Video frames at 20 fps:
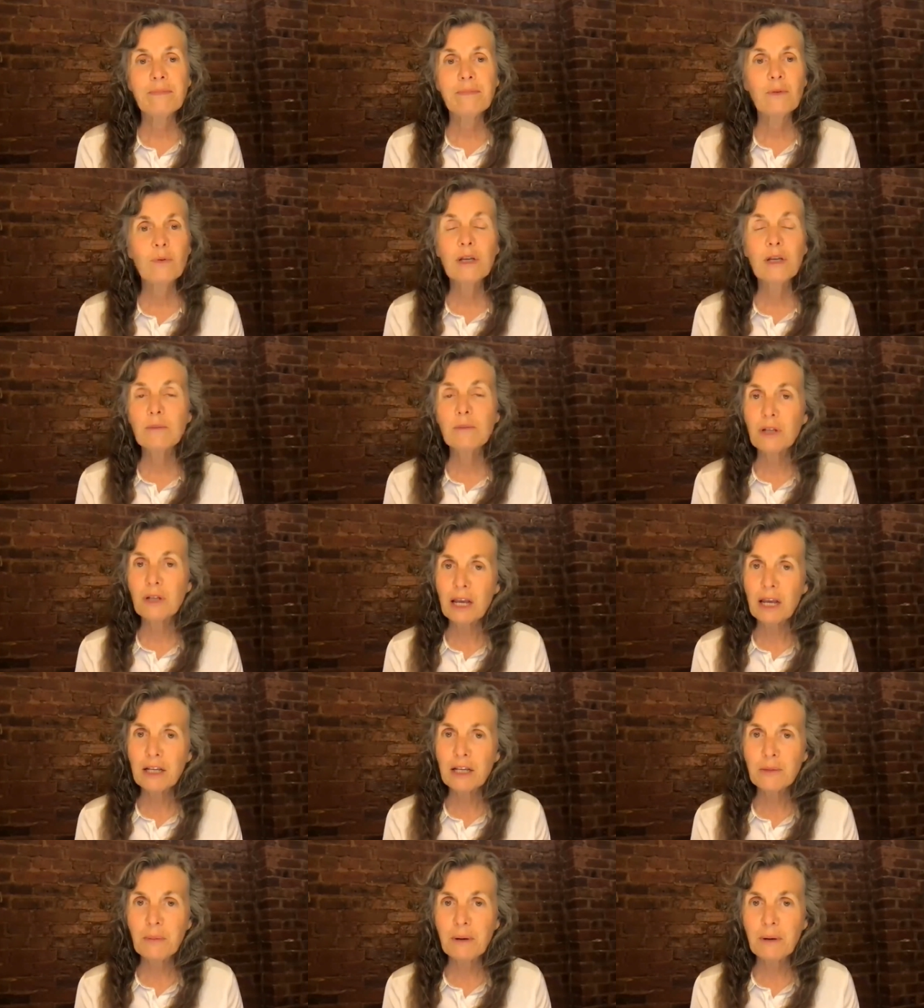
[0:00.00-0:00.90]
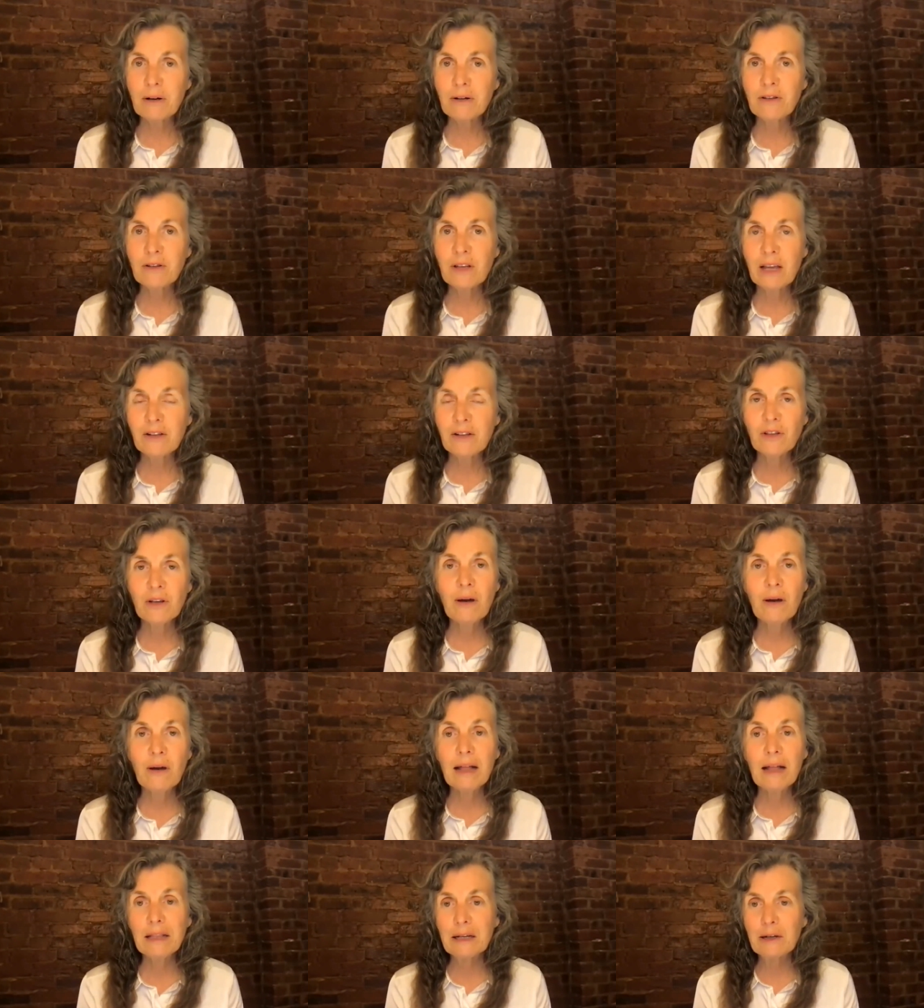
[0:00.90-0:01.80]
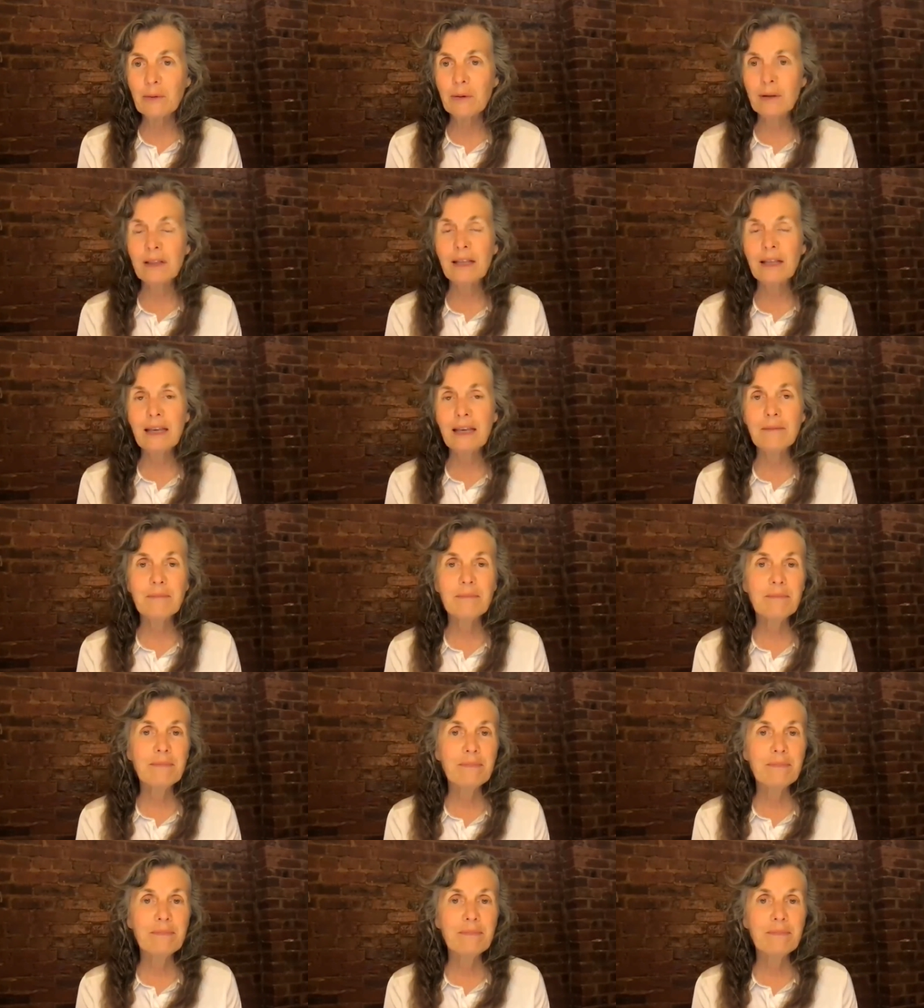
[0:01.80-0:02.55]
William Shakespeare said so eloquently